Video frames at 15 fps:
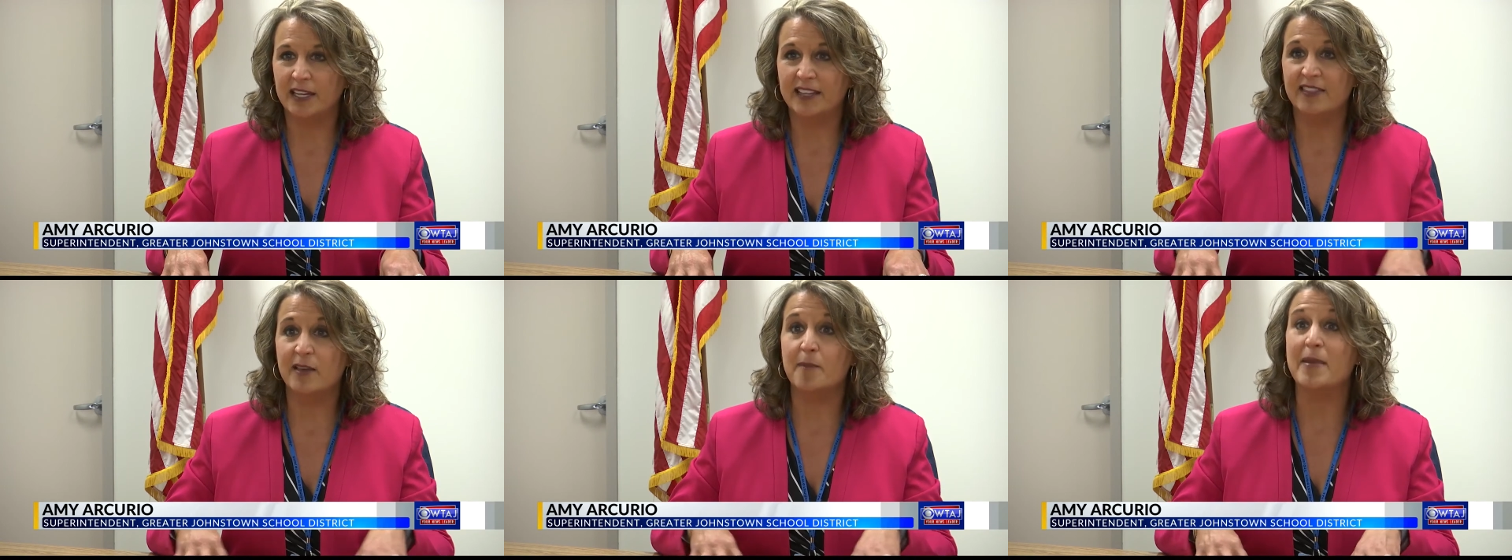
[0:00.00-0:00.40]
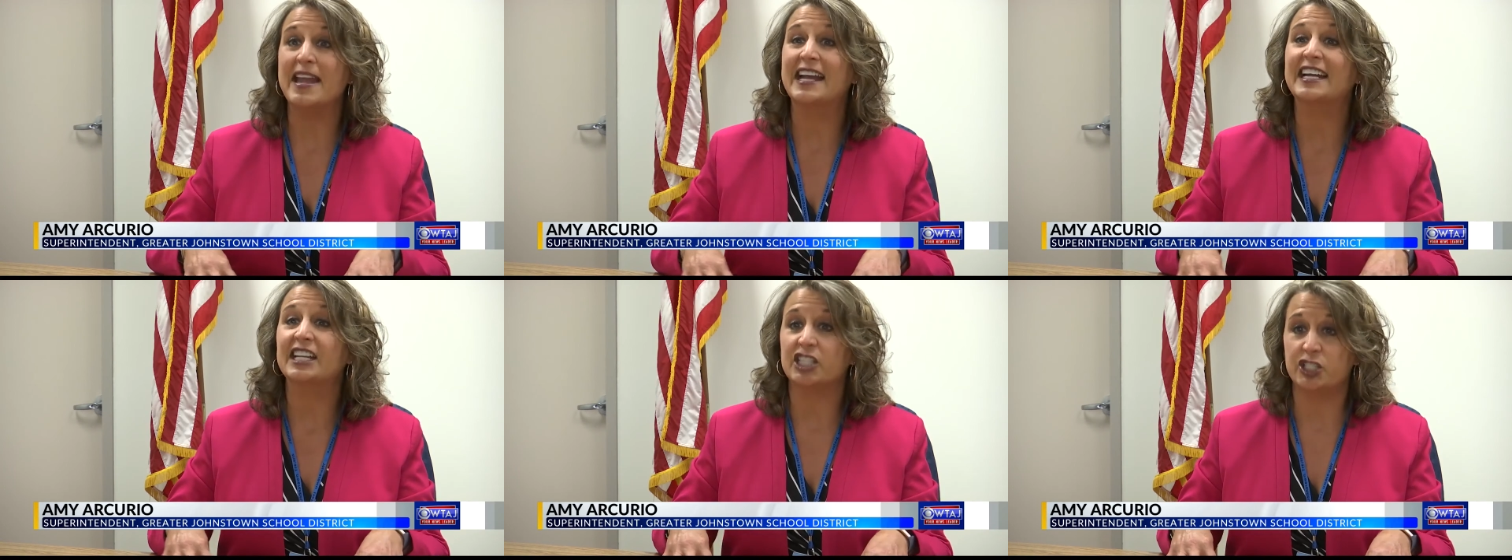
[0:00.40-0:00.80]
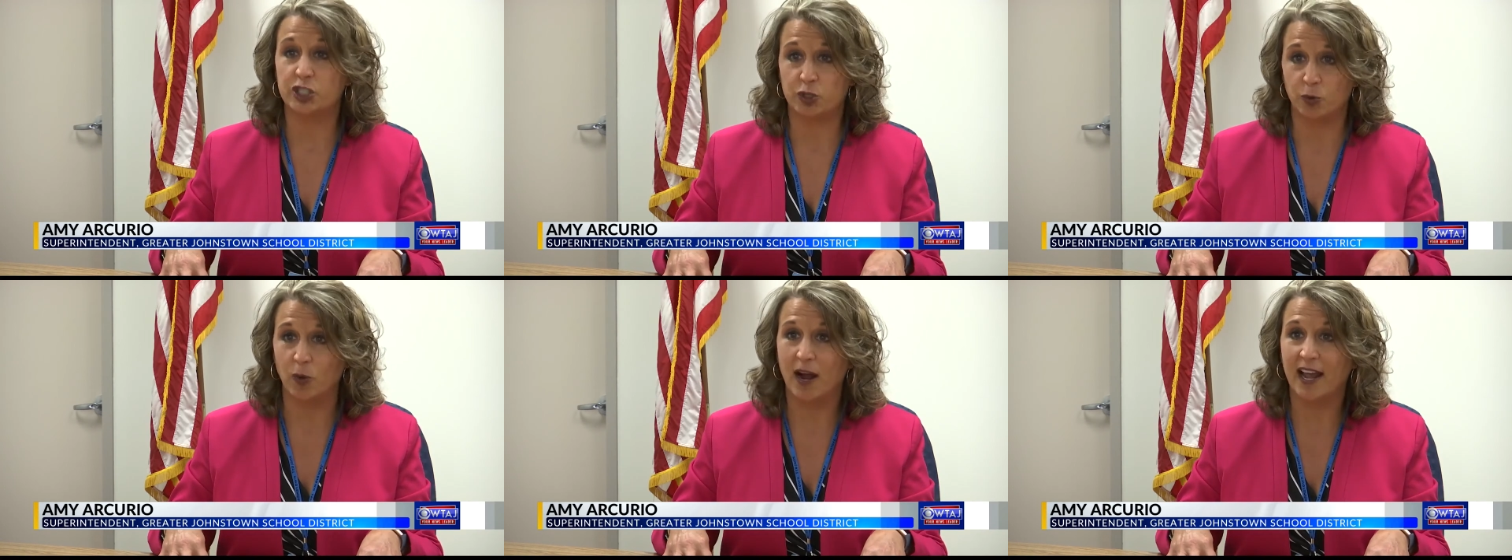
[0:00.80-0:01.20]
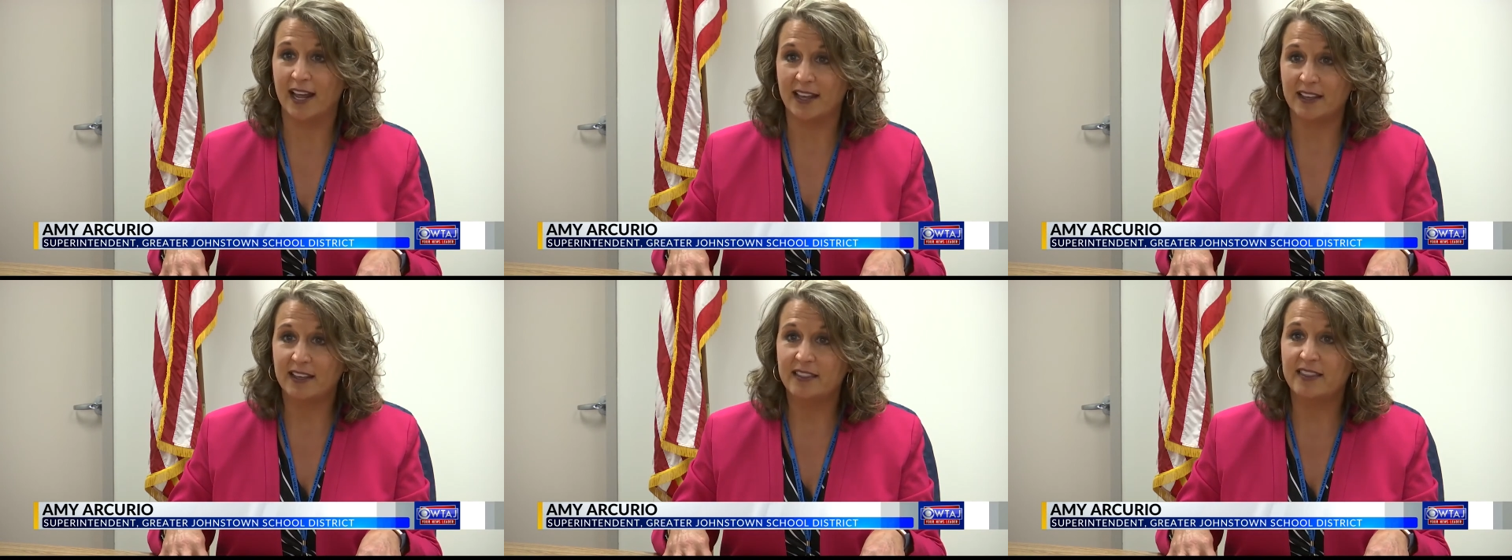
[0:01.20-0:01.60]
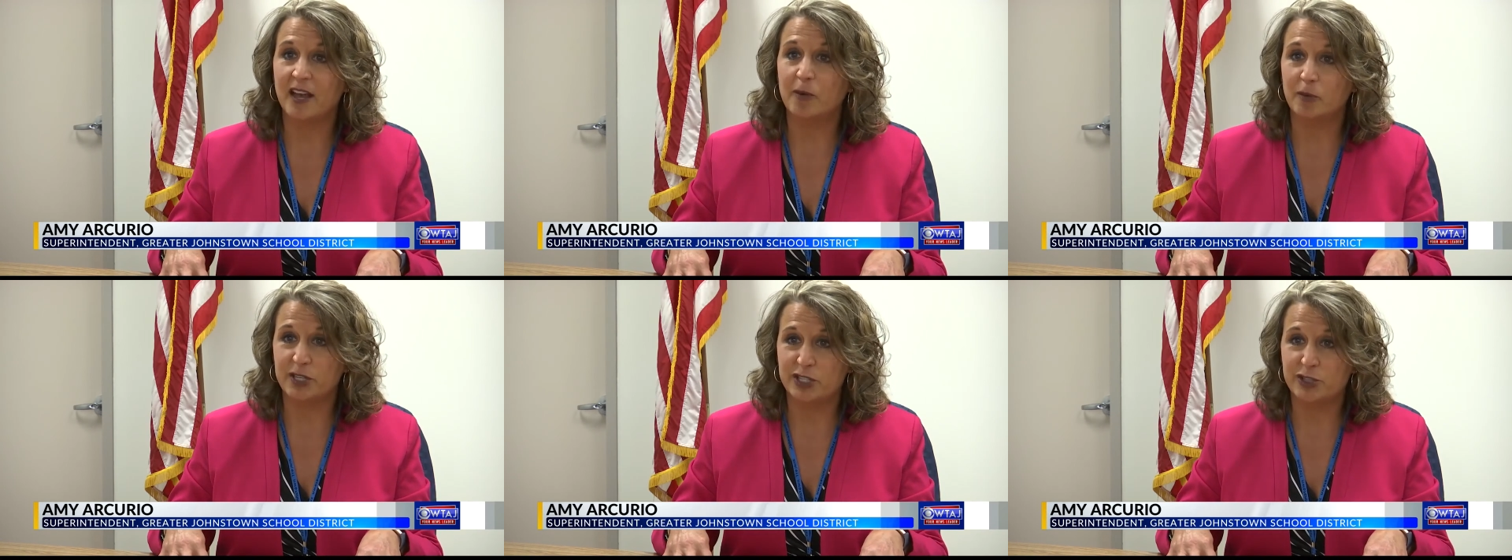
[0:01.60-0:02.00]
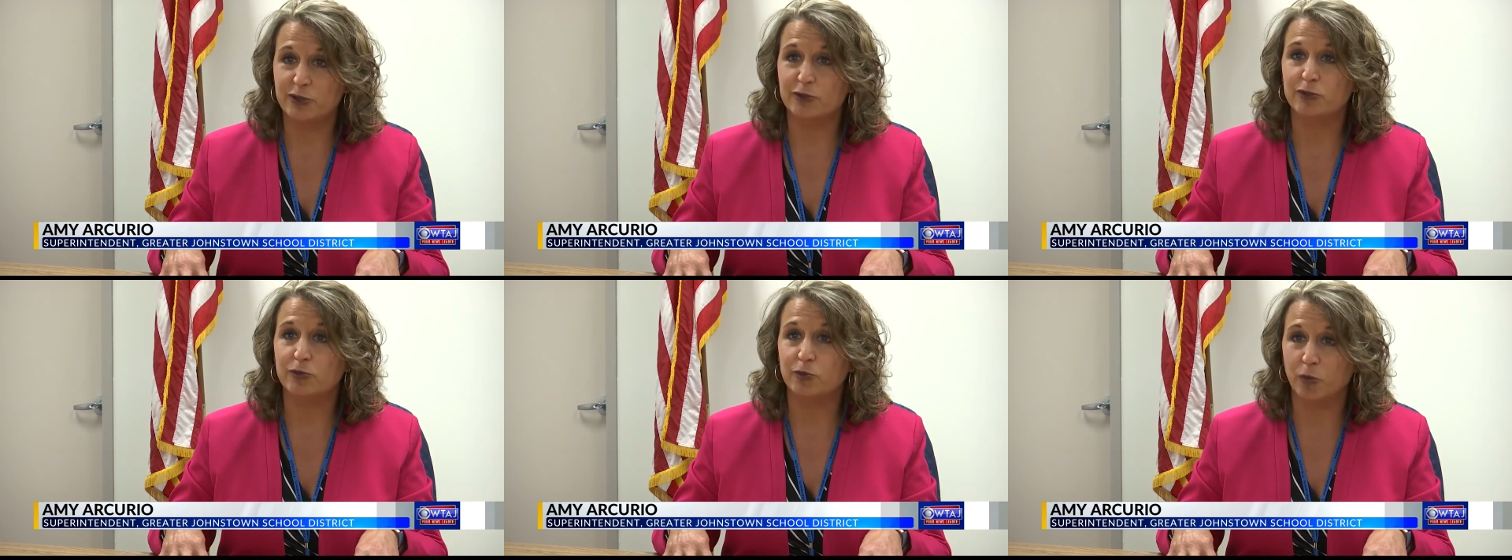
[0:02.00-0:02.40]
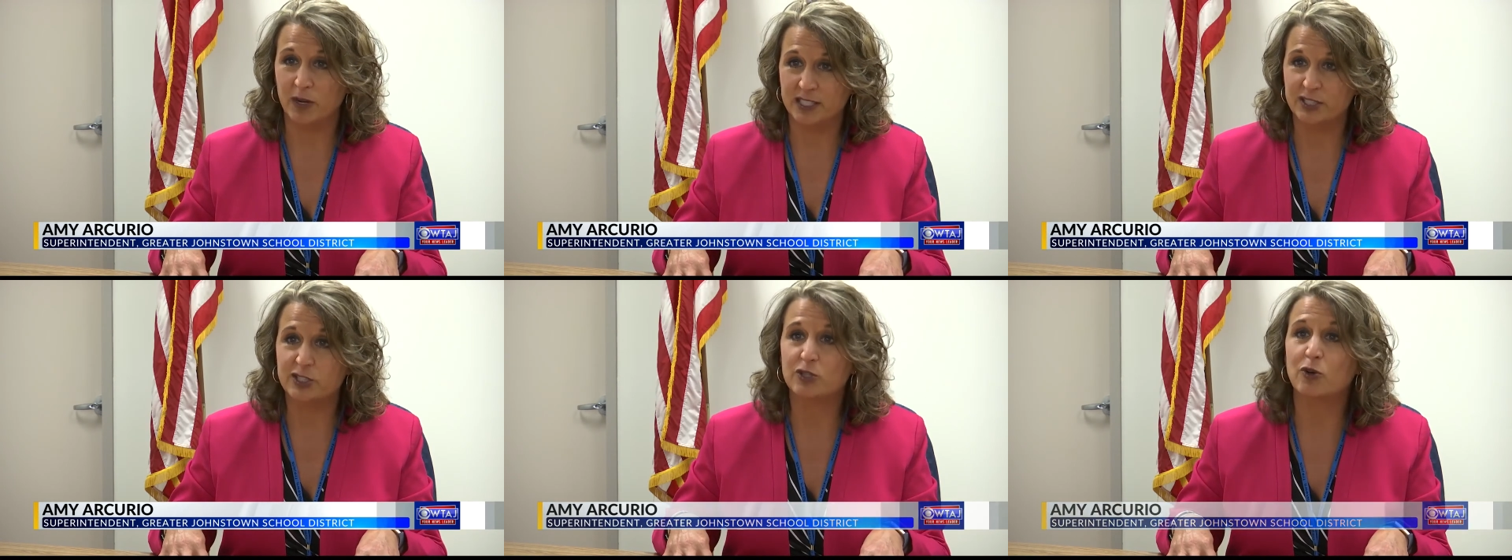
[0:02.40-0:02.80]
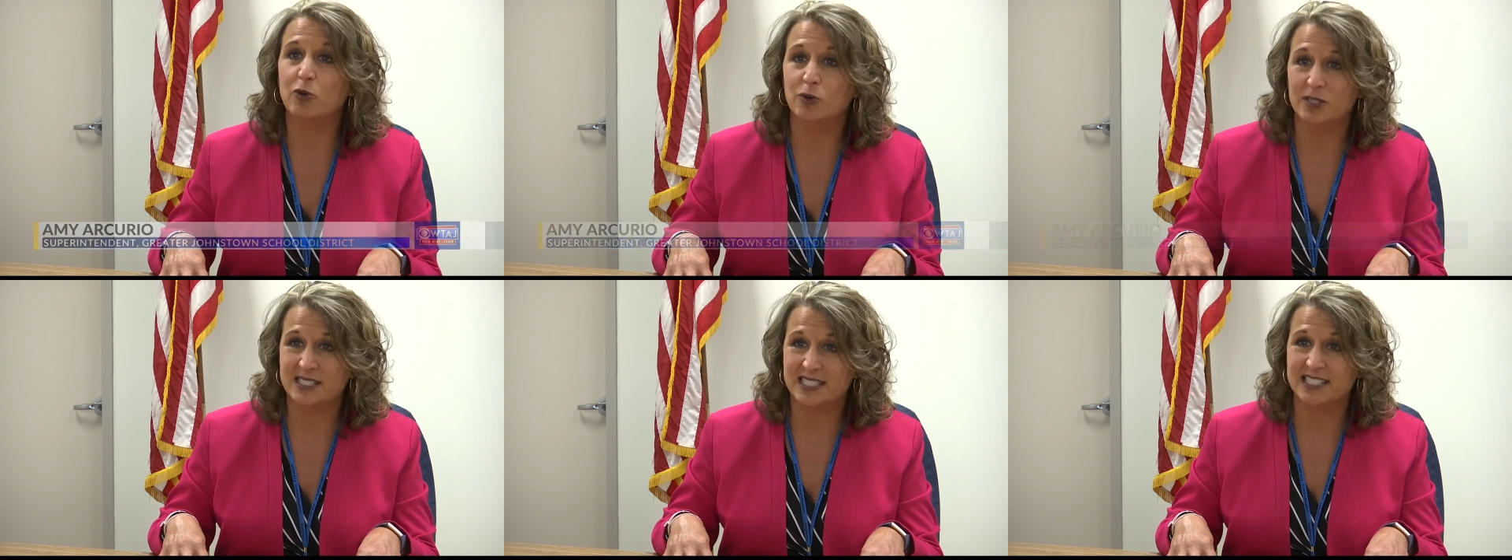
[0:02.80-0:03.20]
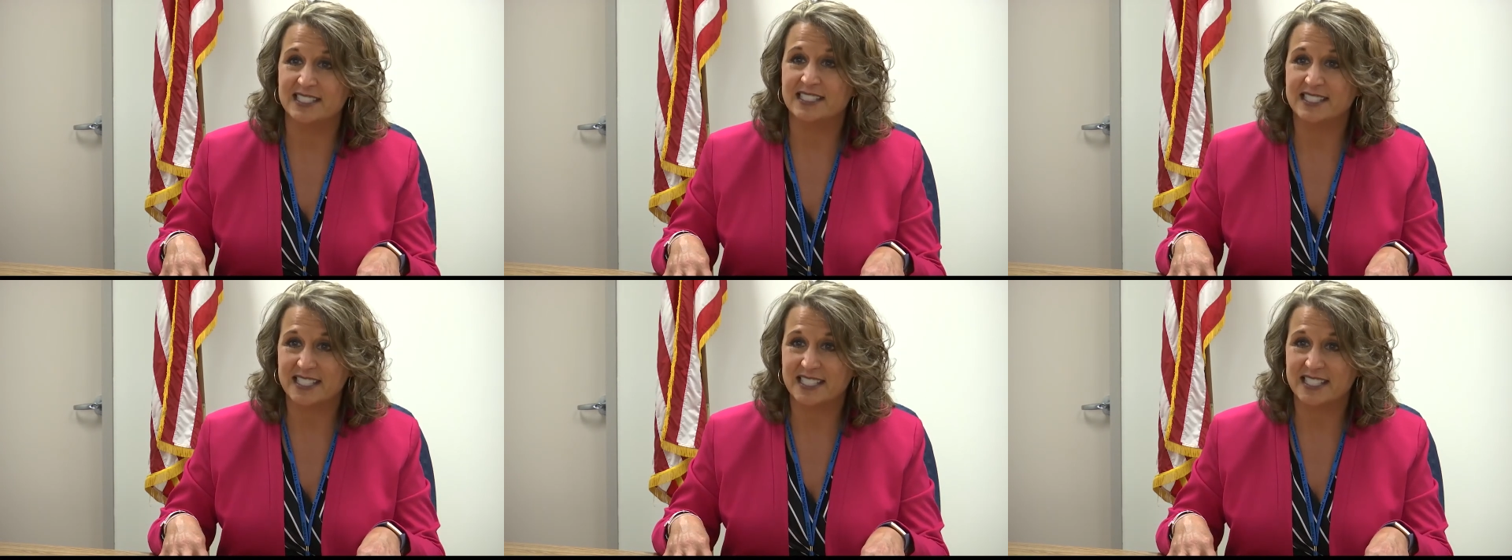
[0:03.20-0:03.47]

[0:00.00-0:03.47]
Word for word: in the managed way that we do when school is in